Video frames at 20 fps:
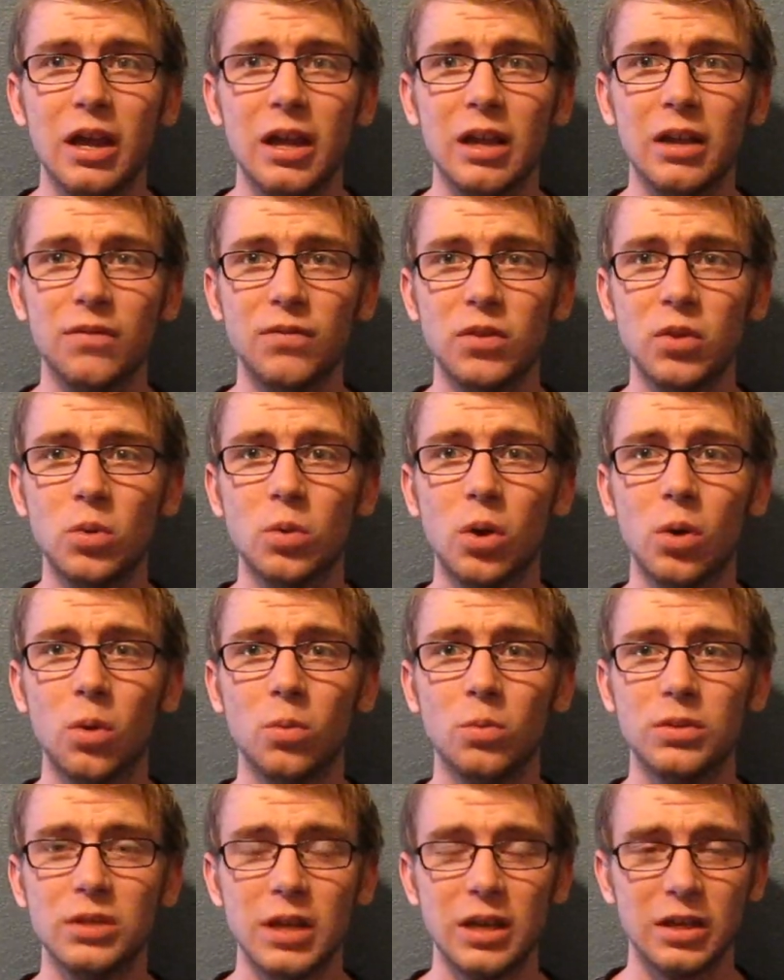If you
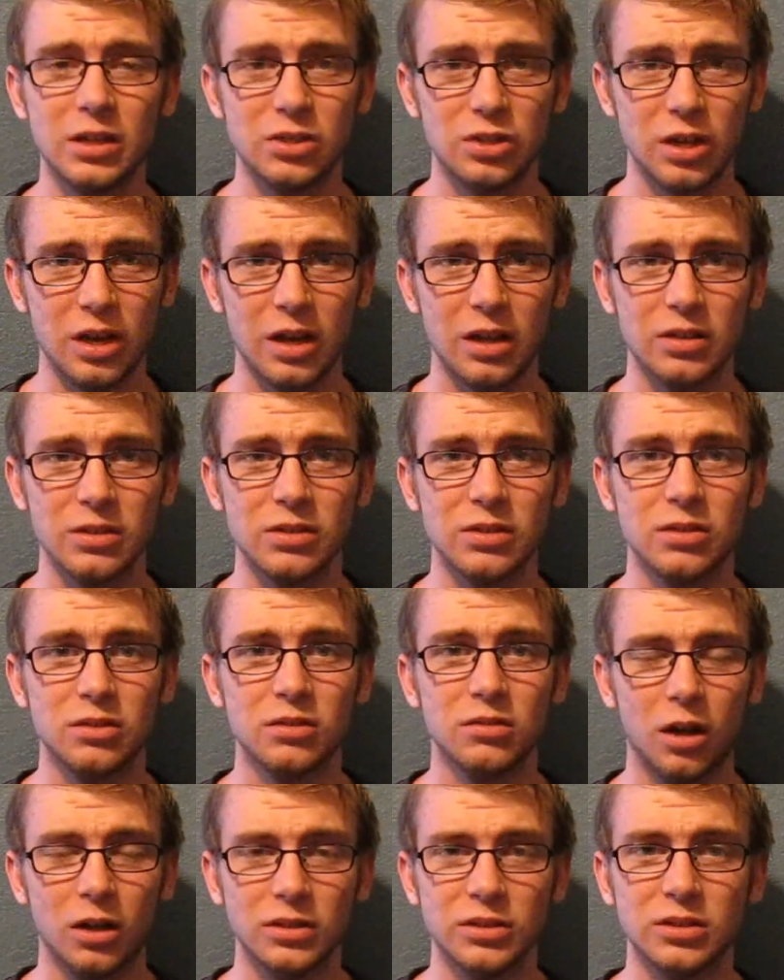don't take a
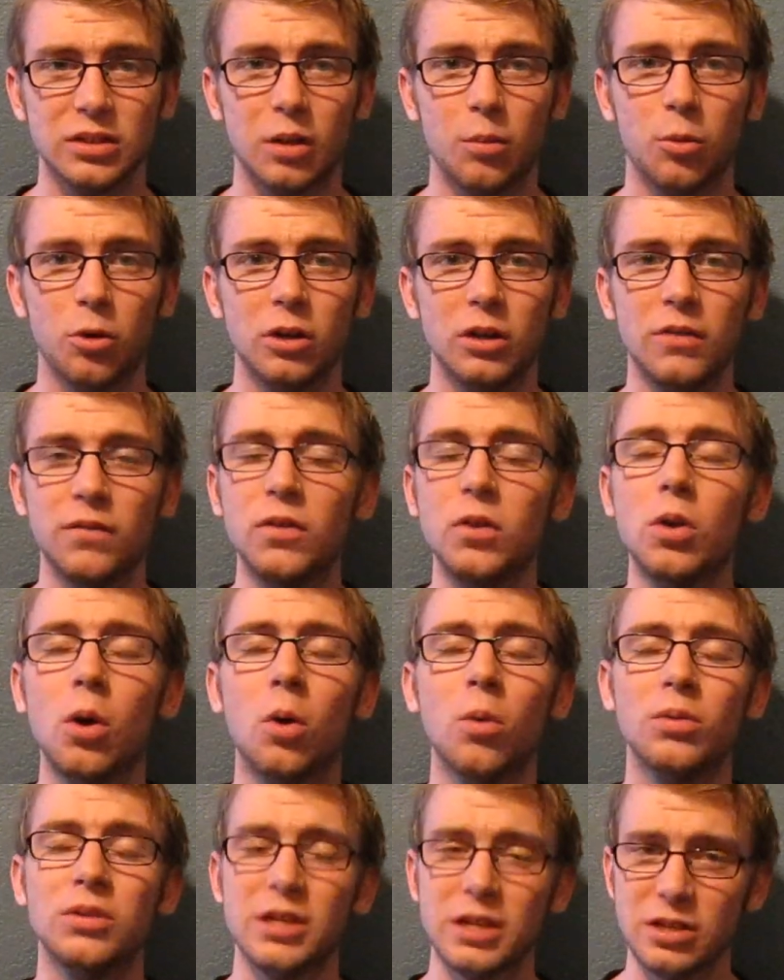chance on someone, if you
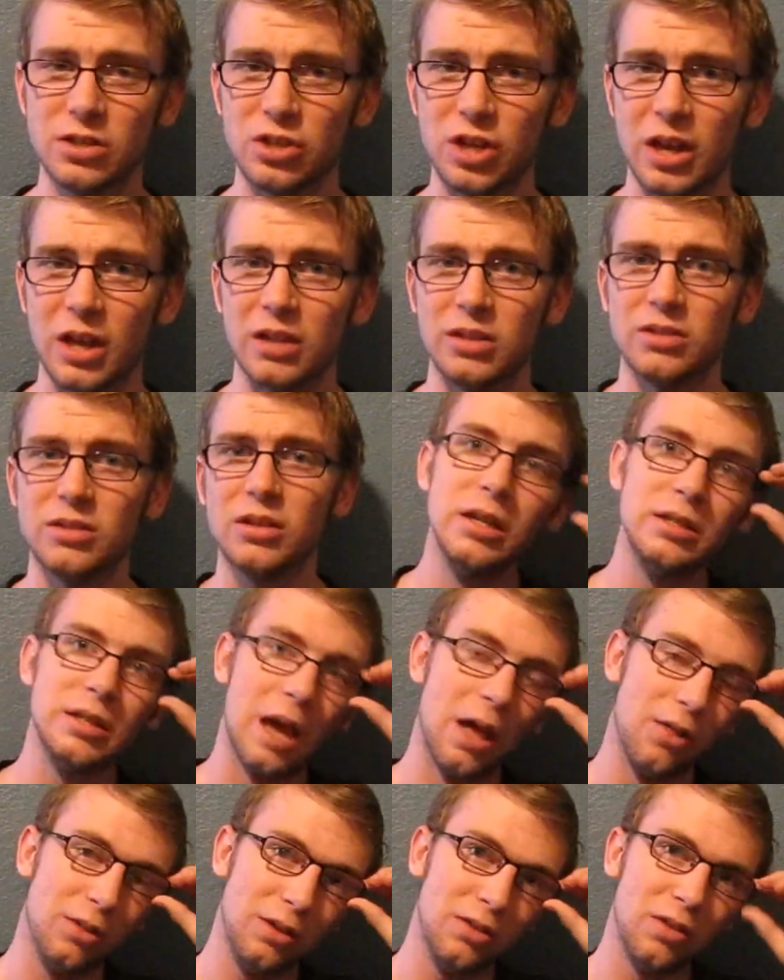don't take a chance
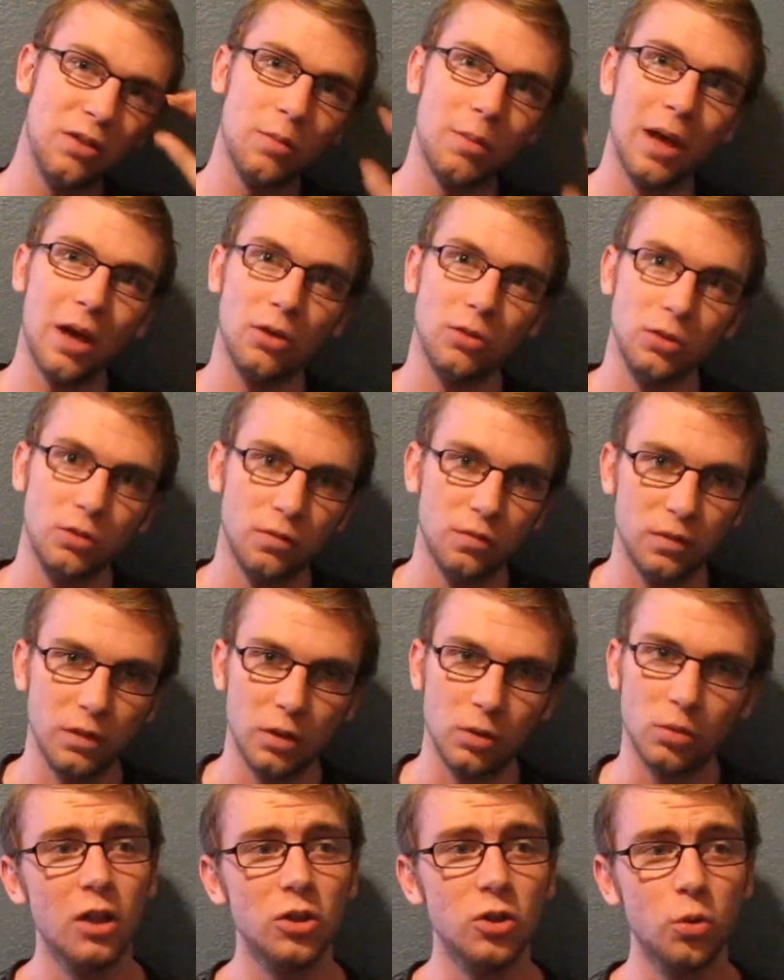telling them how you
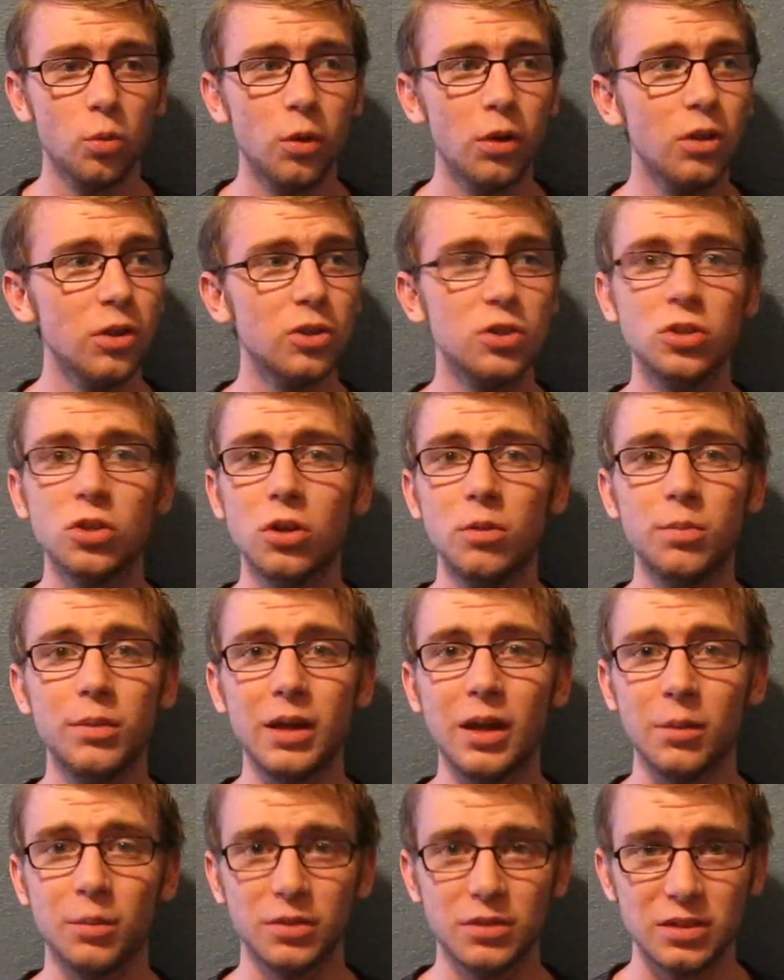feel, you really should
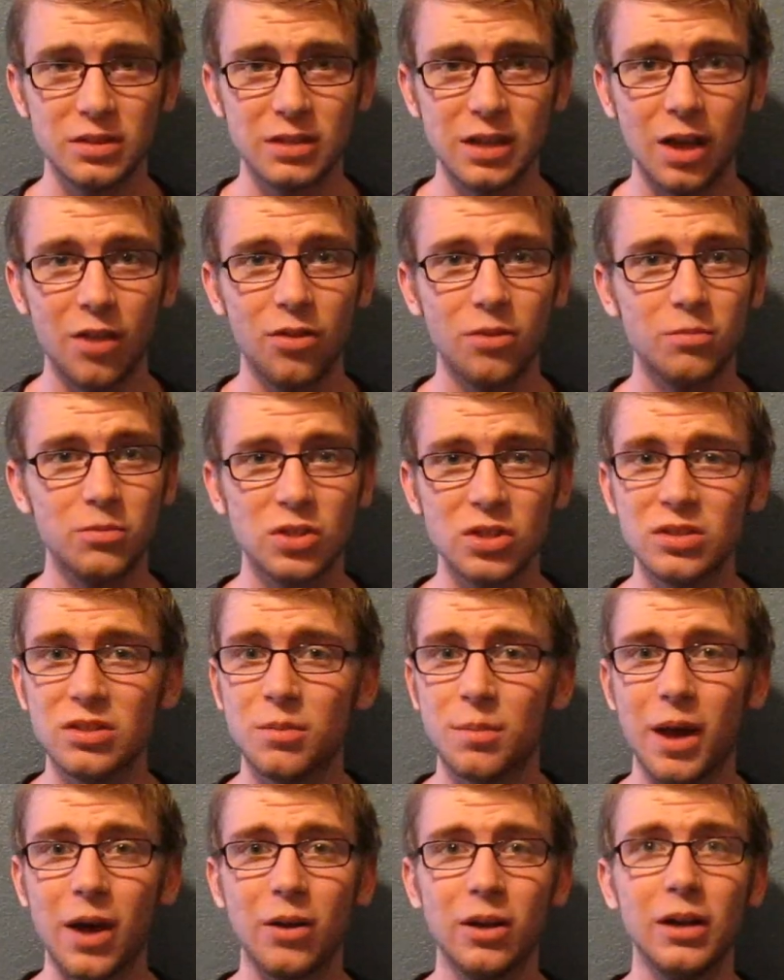be able to tell them just
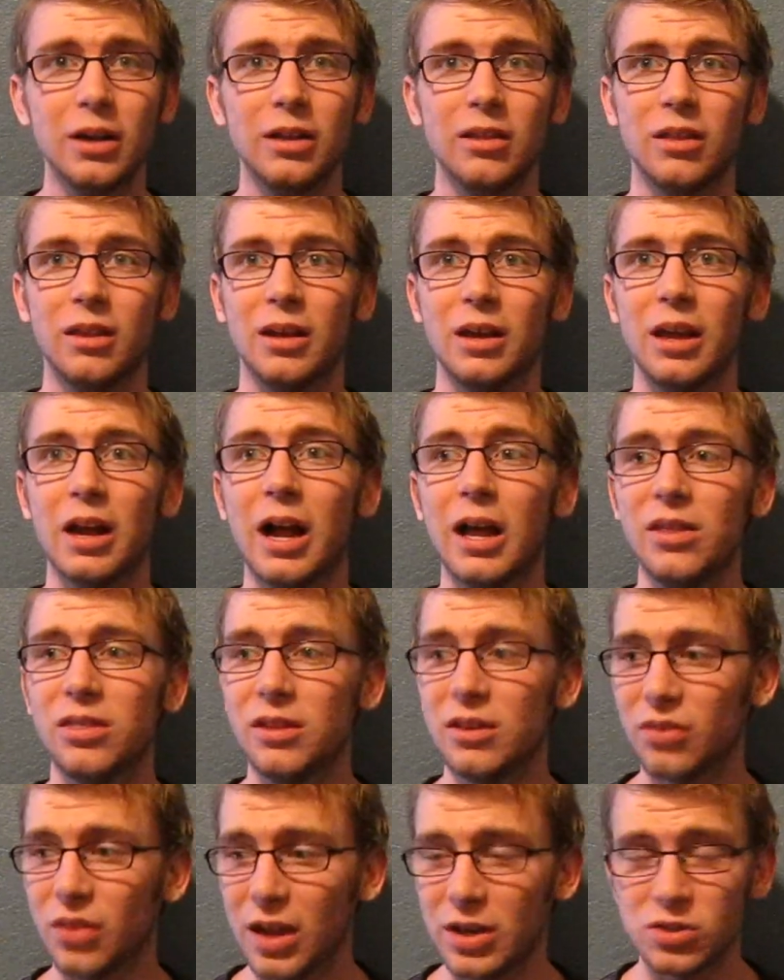about anything, and I
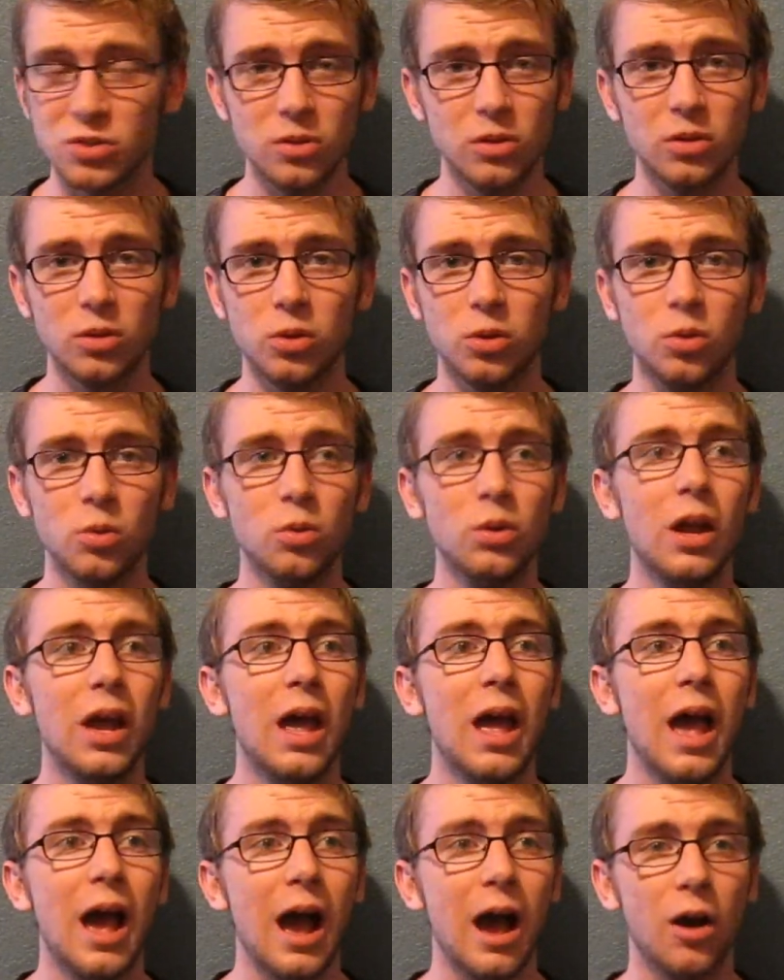think that should include
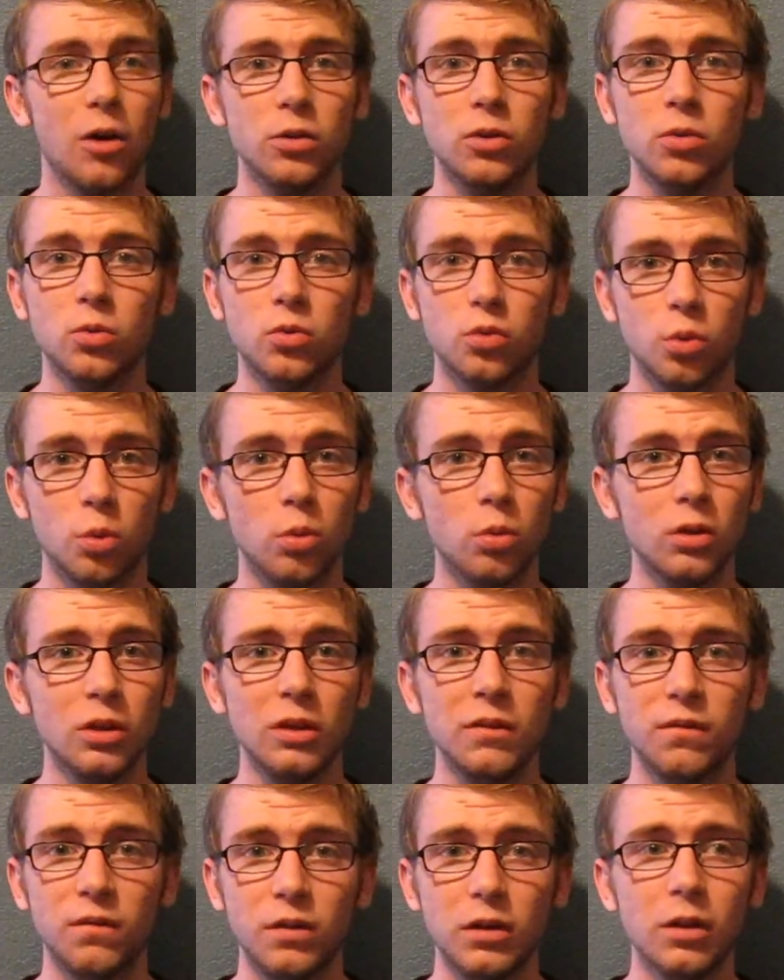how you
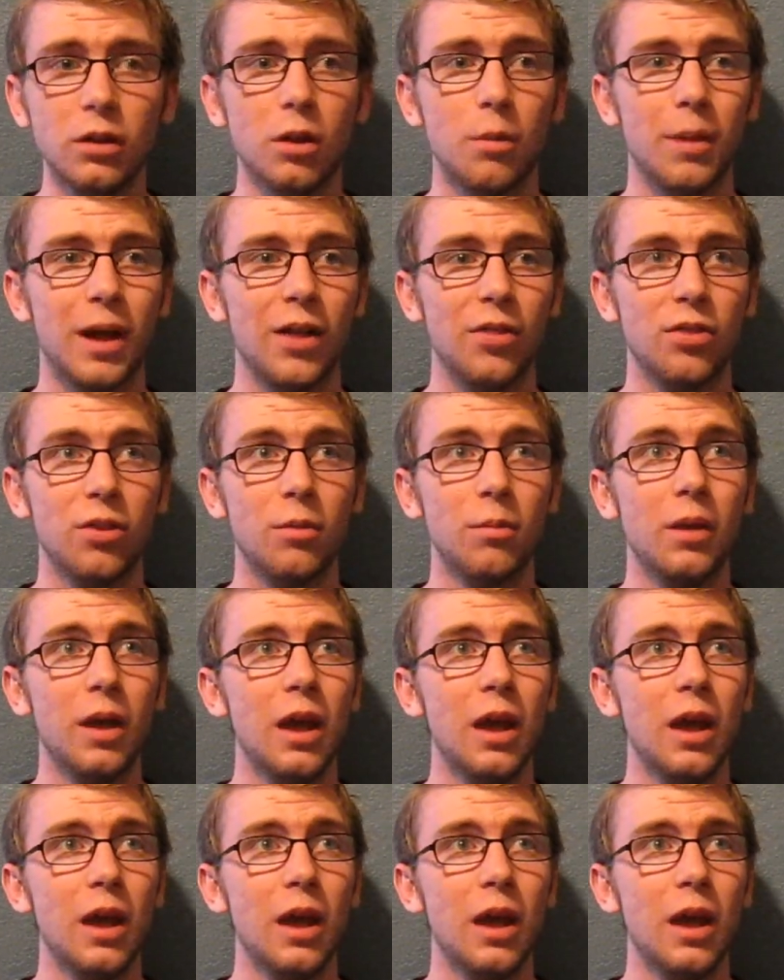truly feel about them.